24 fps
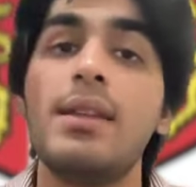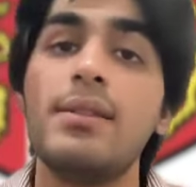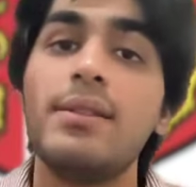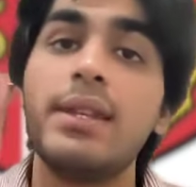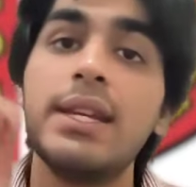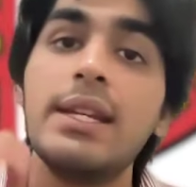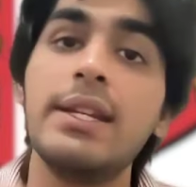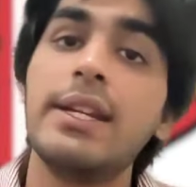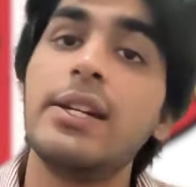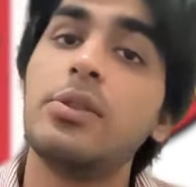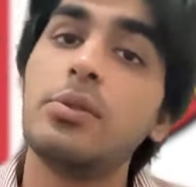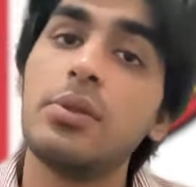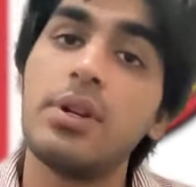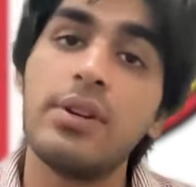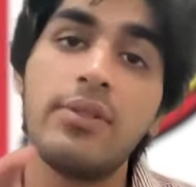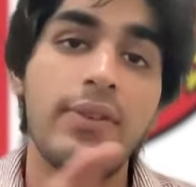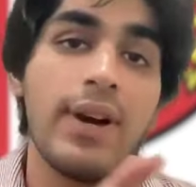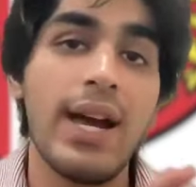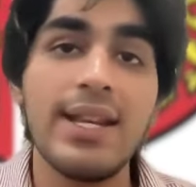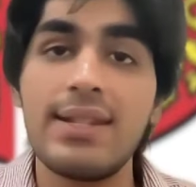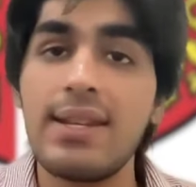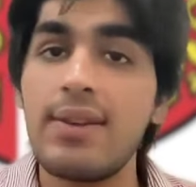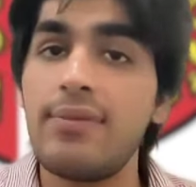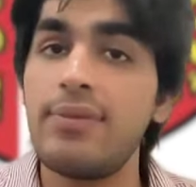They need to
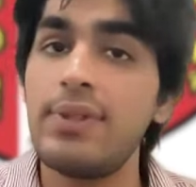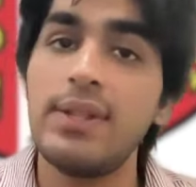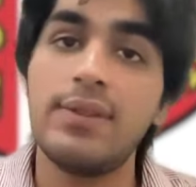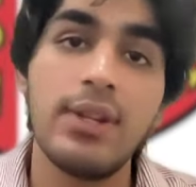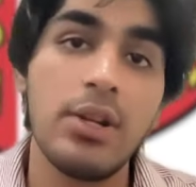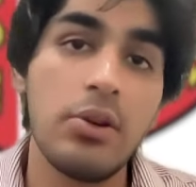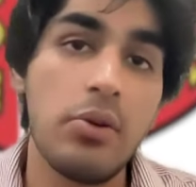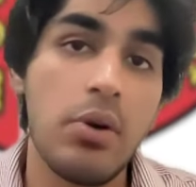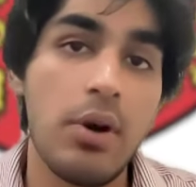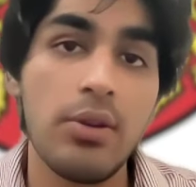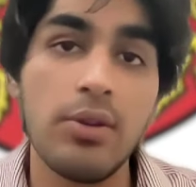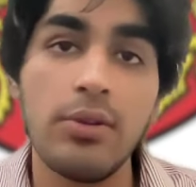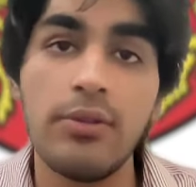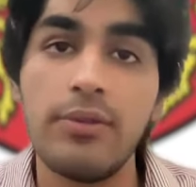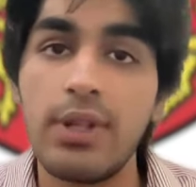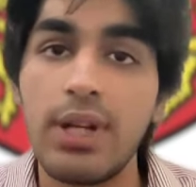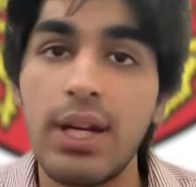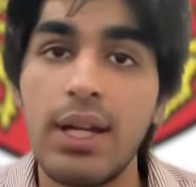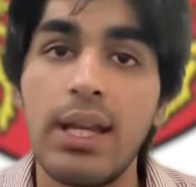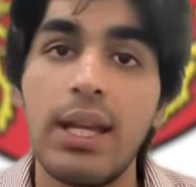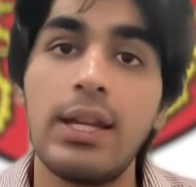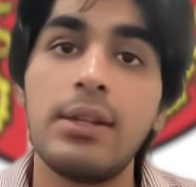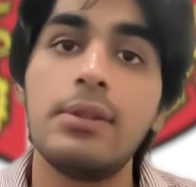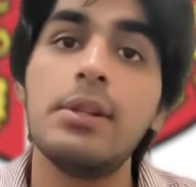revise everything all over
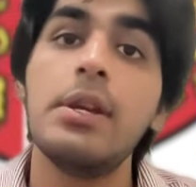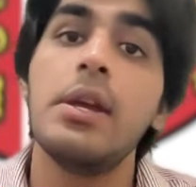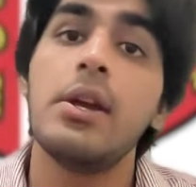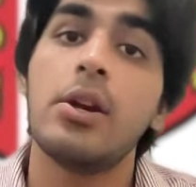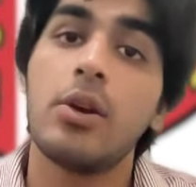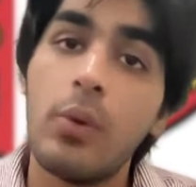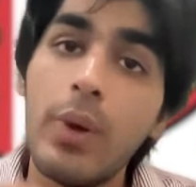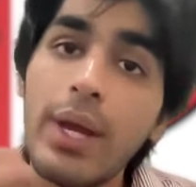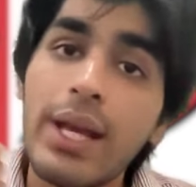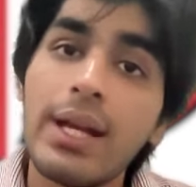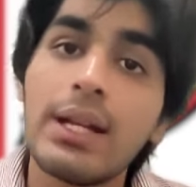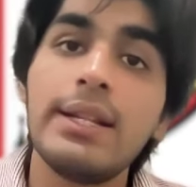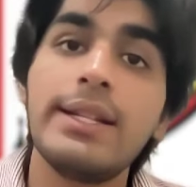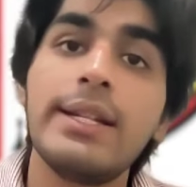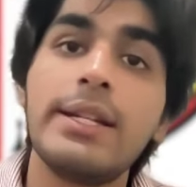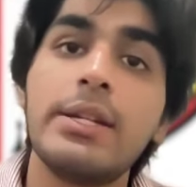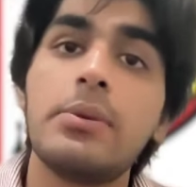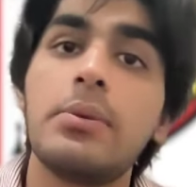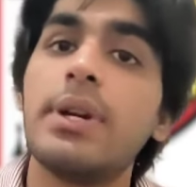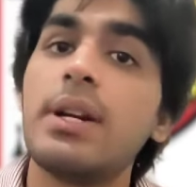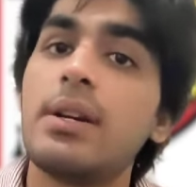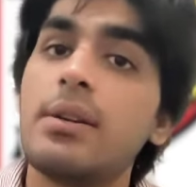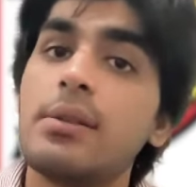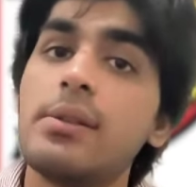again, quickly
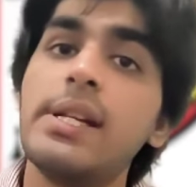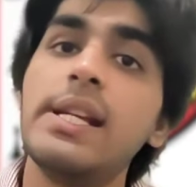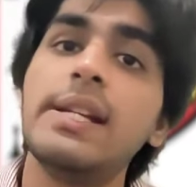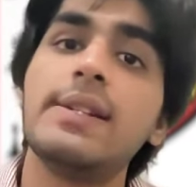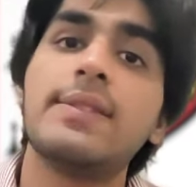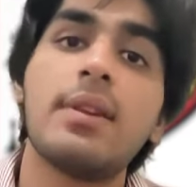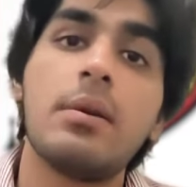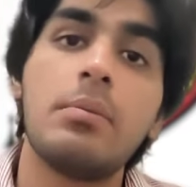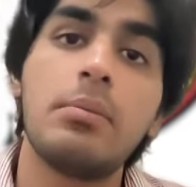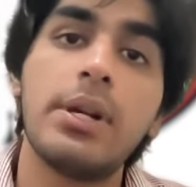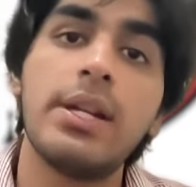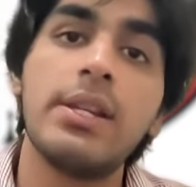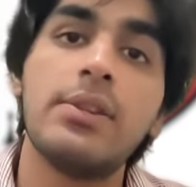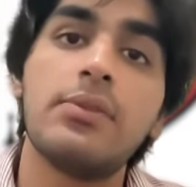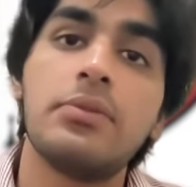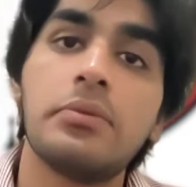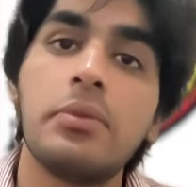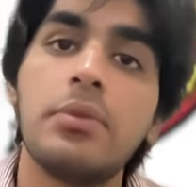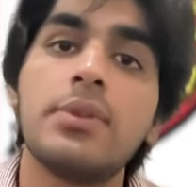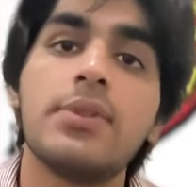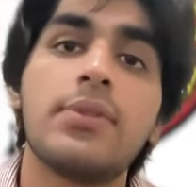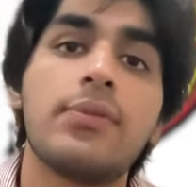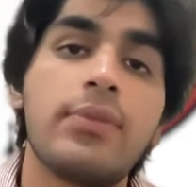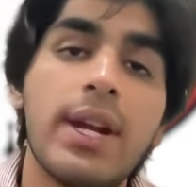do it, read somebody's
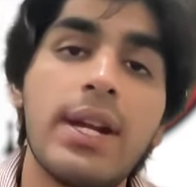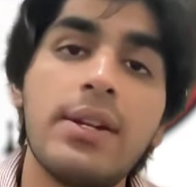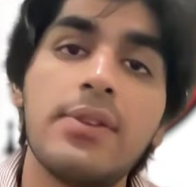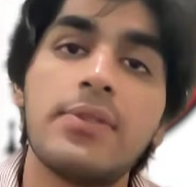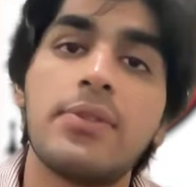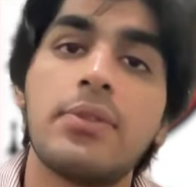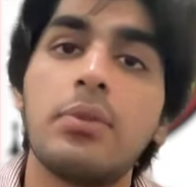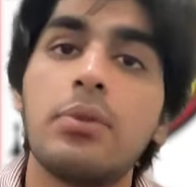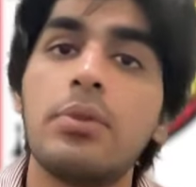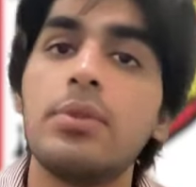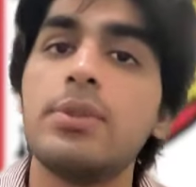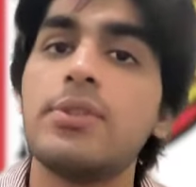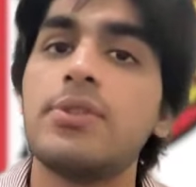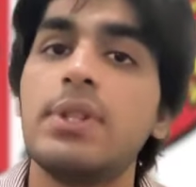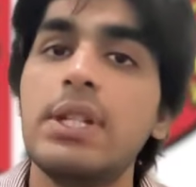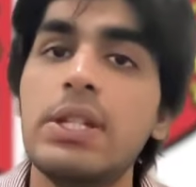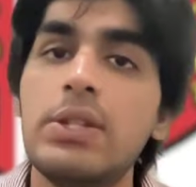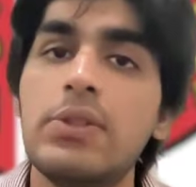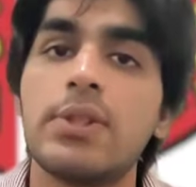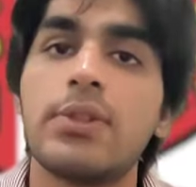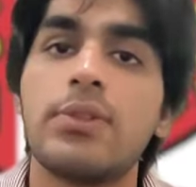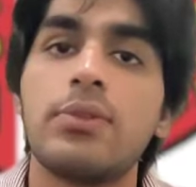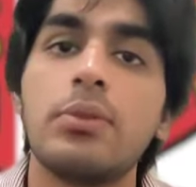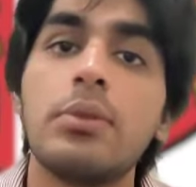notes, friends' notes,
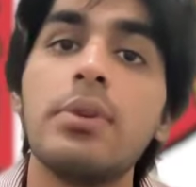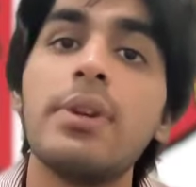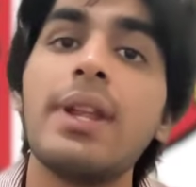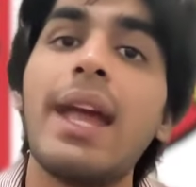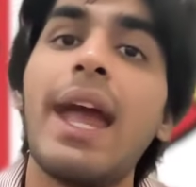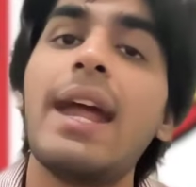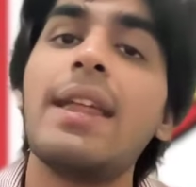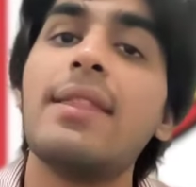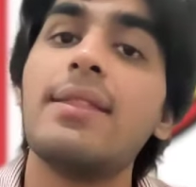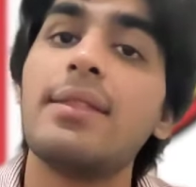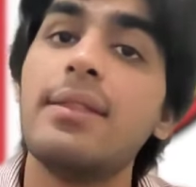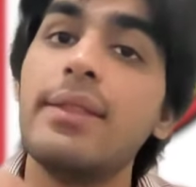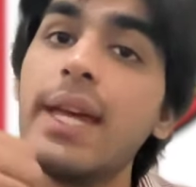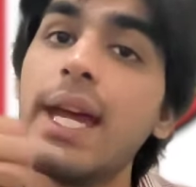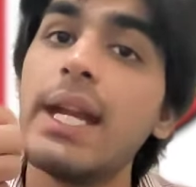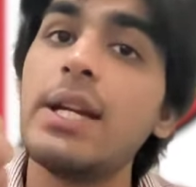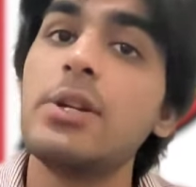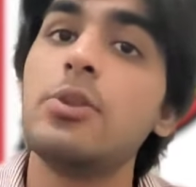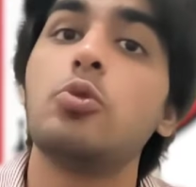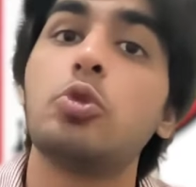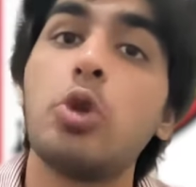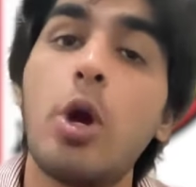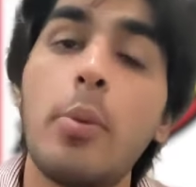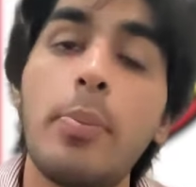teacher's note, and then
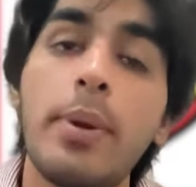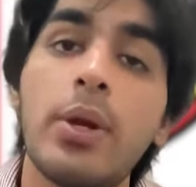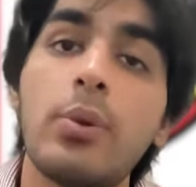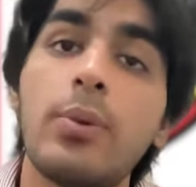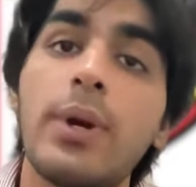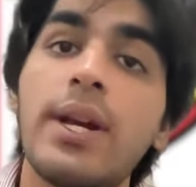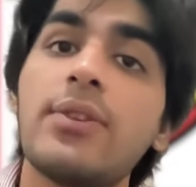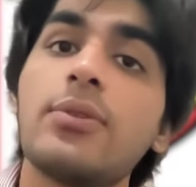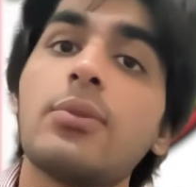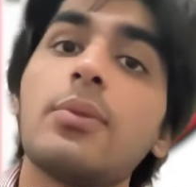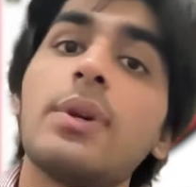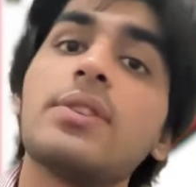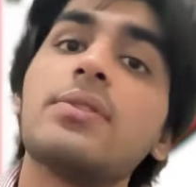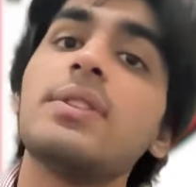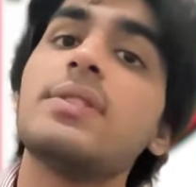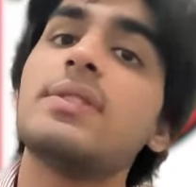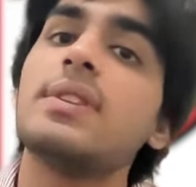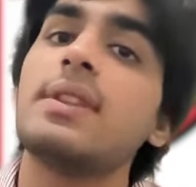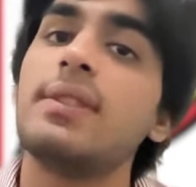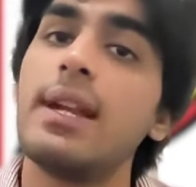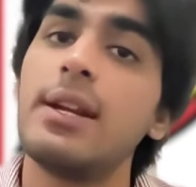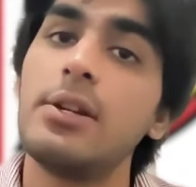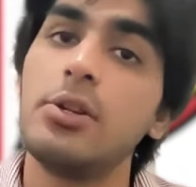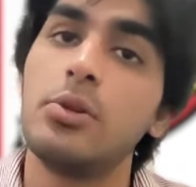do topic-wise questions,
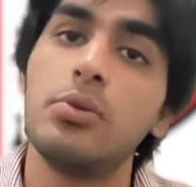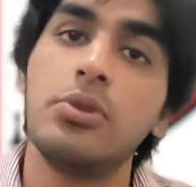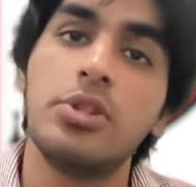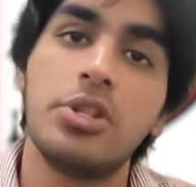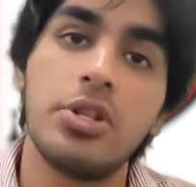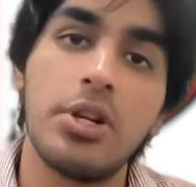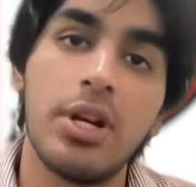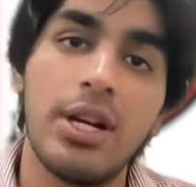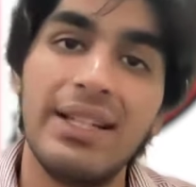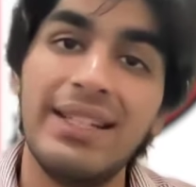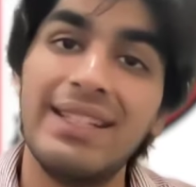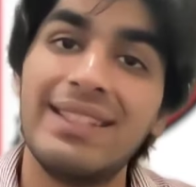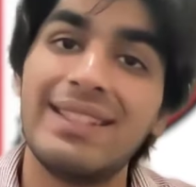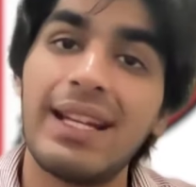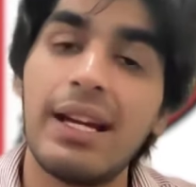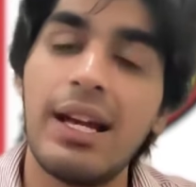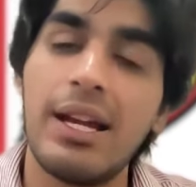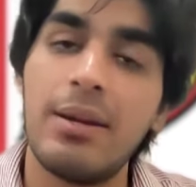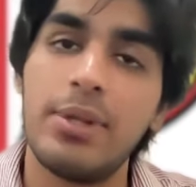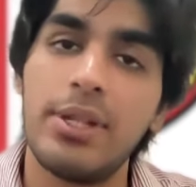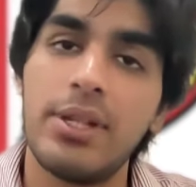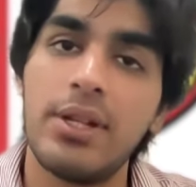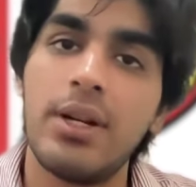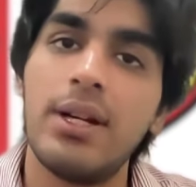and then do
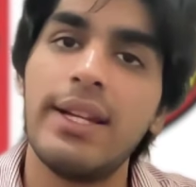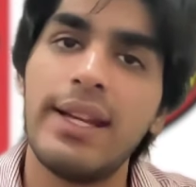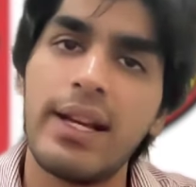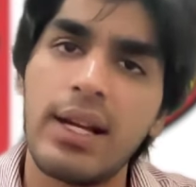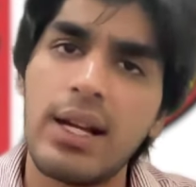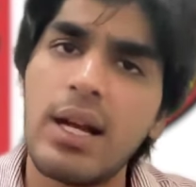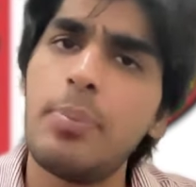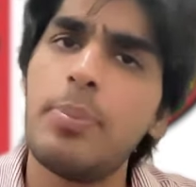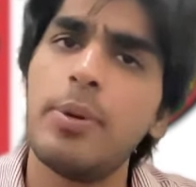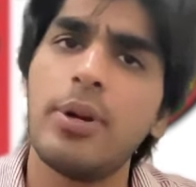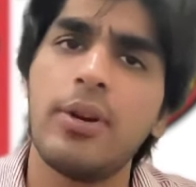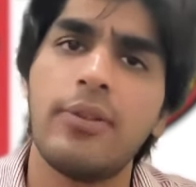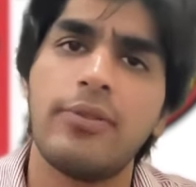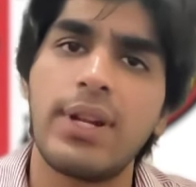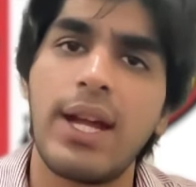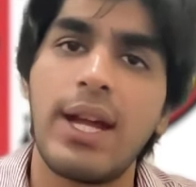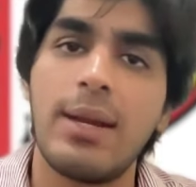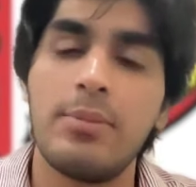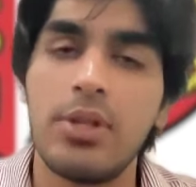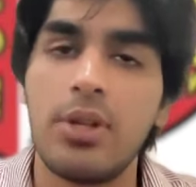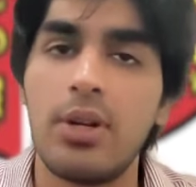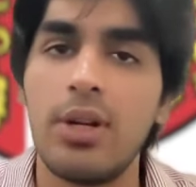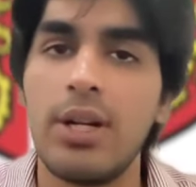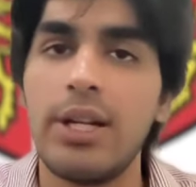a couple of
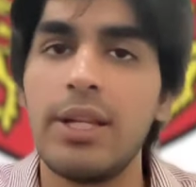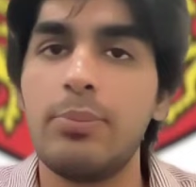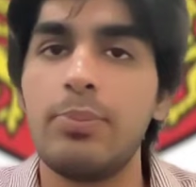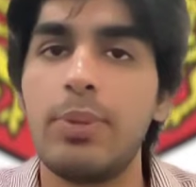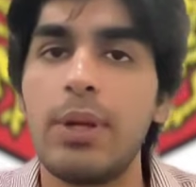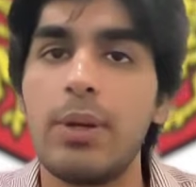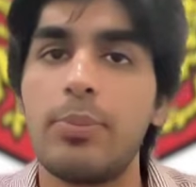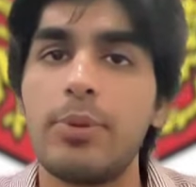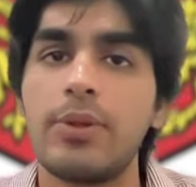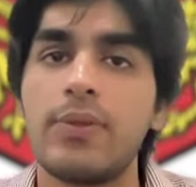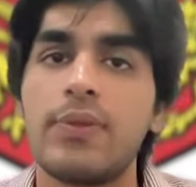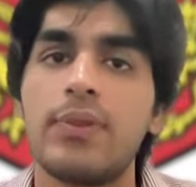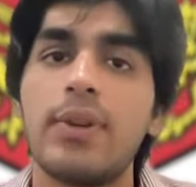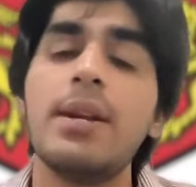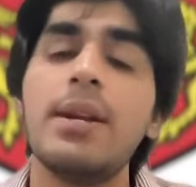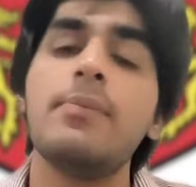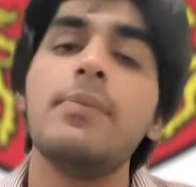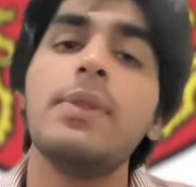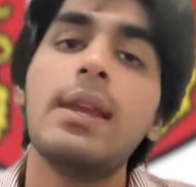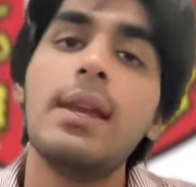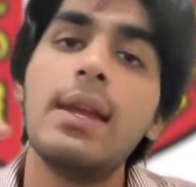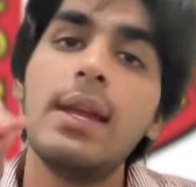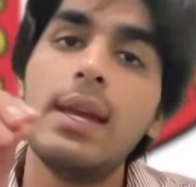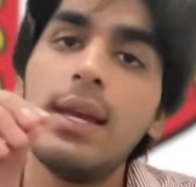time yearly papers, right?
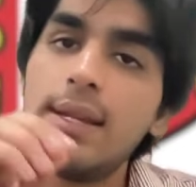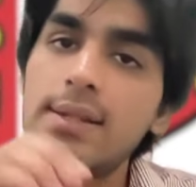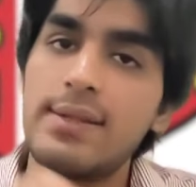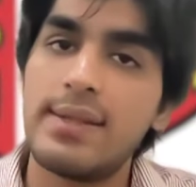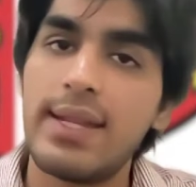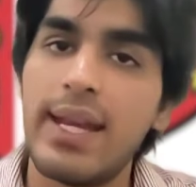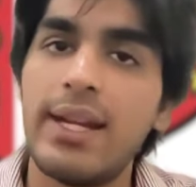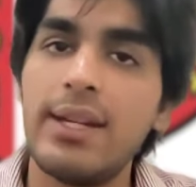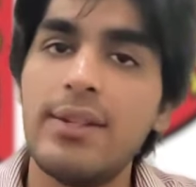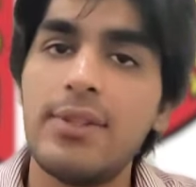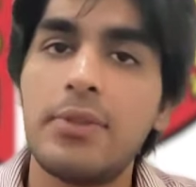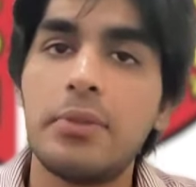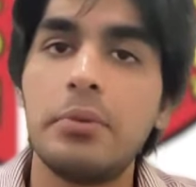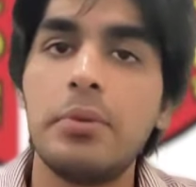Second